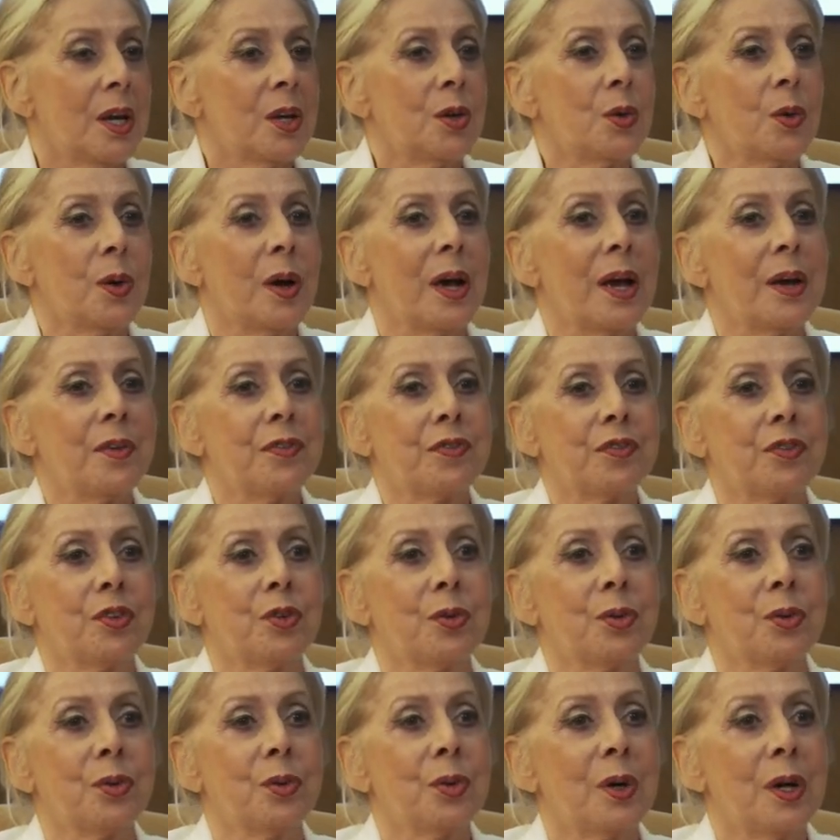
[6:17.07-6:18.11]
You have
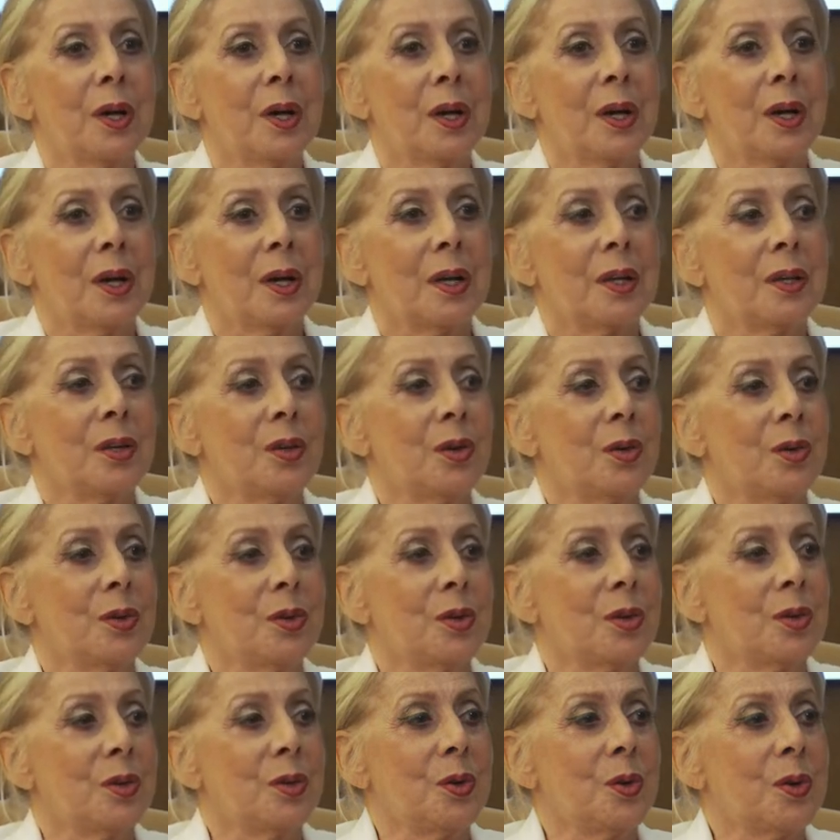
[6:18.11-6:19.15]
to,
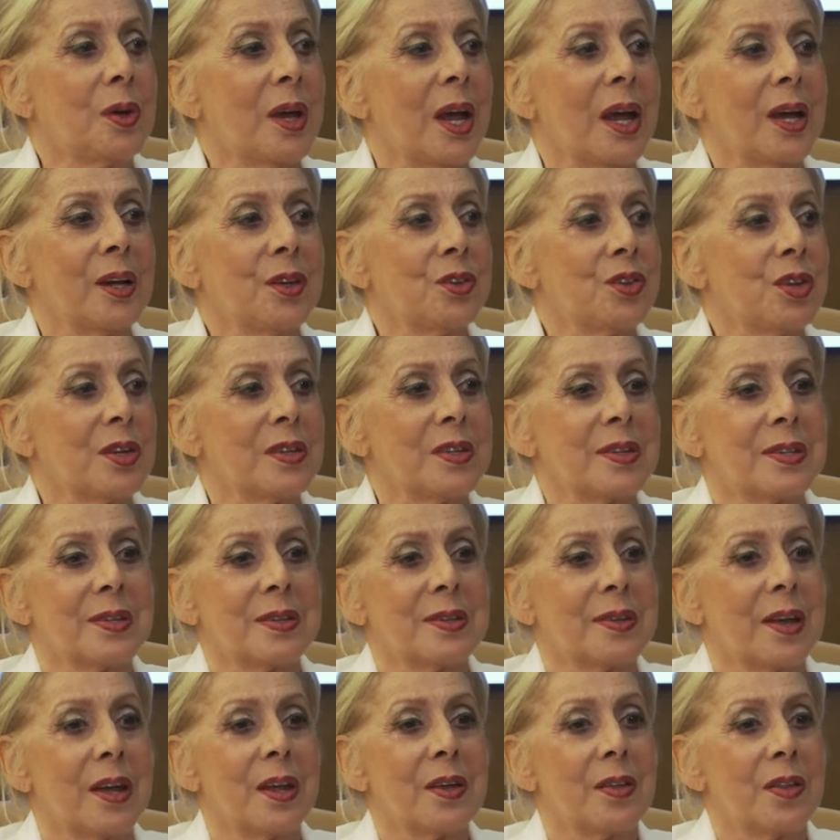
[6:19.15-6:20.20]
you can't just
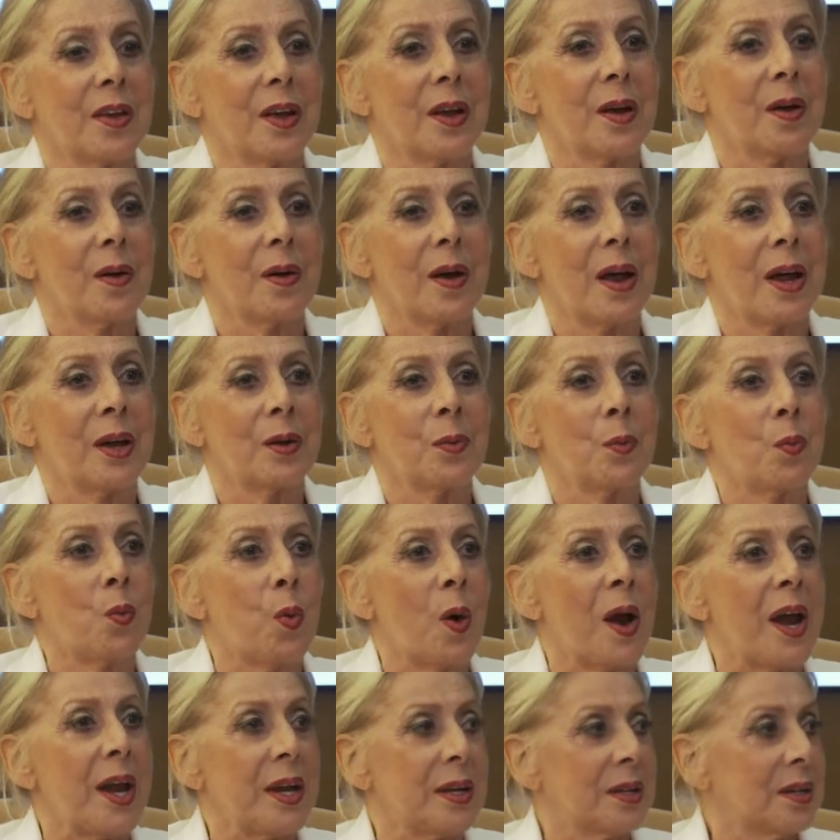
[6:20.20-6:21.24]
stay there and
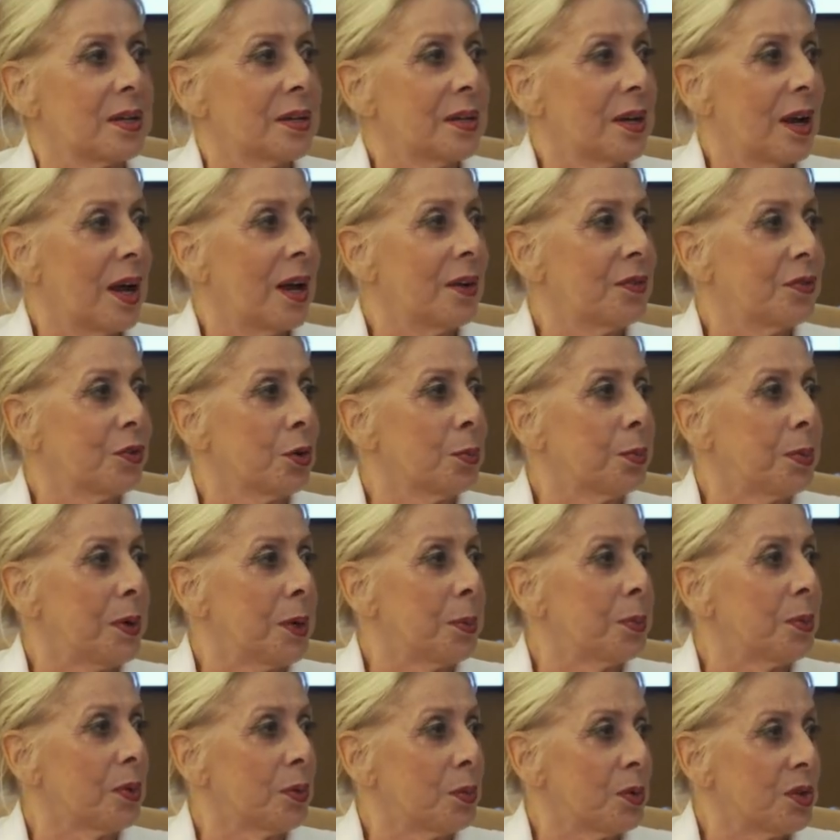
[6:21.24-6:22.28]
wait after
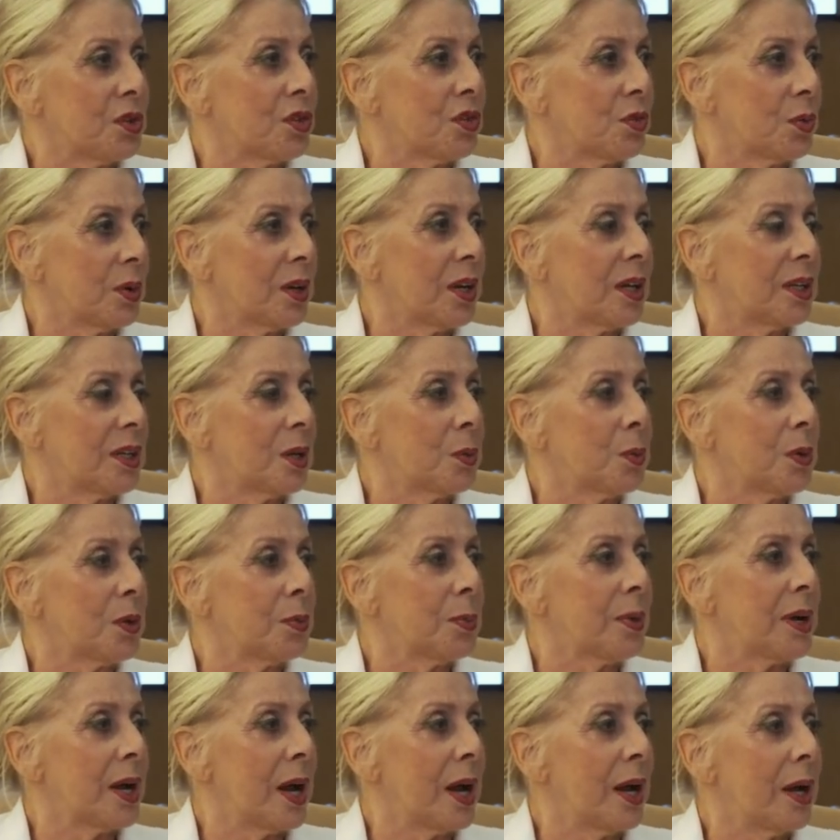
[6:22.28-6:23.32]
people, which is what I did with
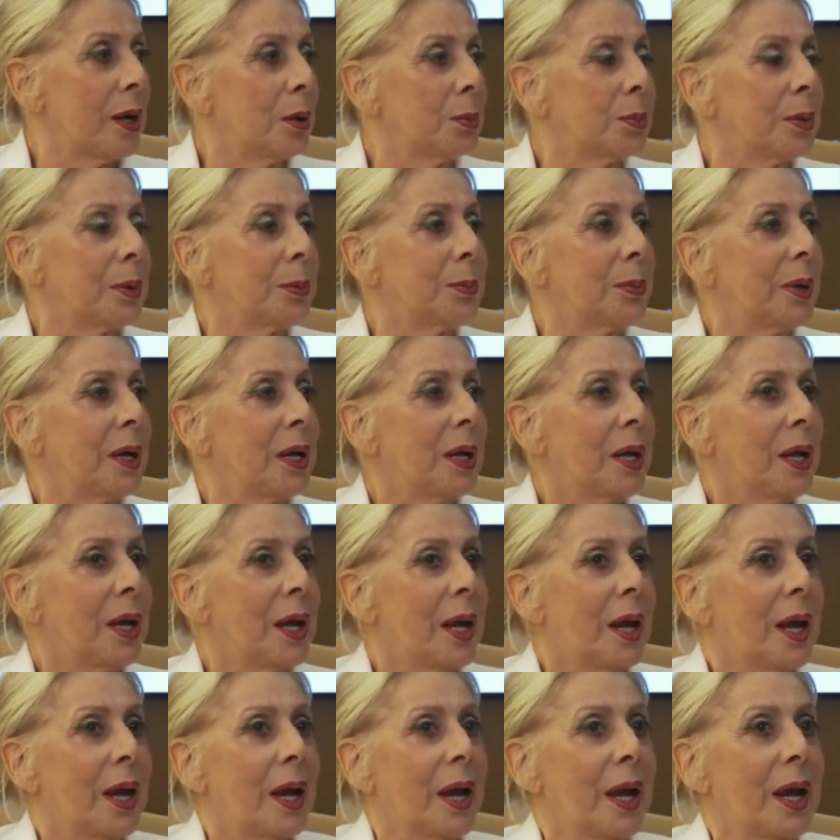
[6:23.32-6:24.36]
my album.
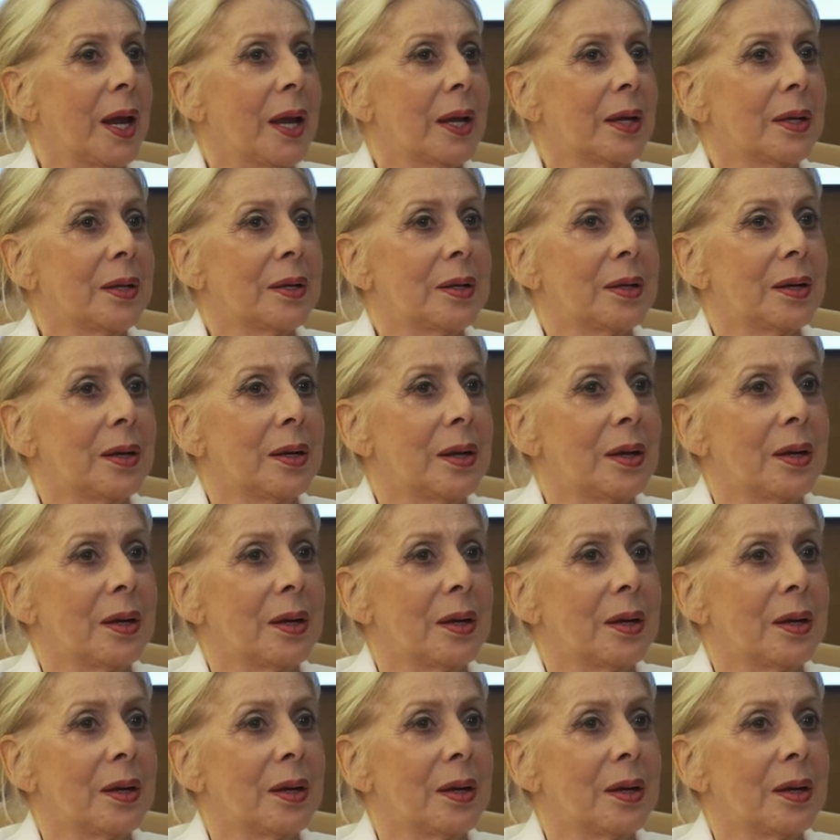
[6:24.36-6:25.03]
And,